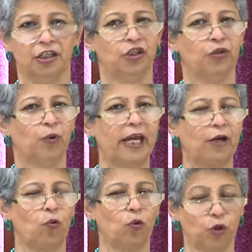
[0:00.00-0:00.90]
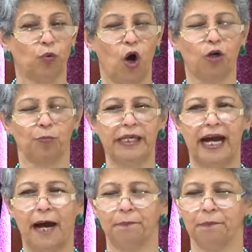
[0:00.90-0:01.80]
You woke me
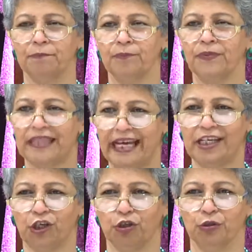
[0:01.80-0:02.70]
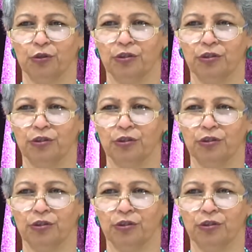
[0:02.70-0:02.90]
up. Thank you.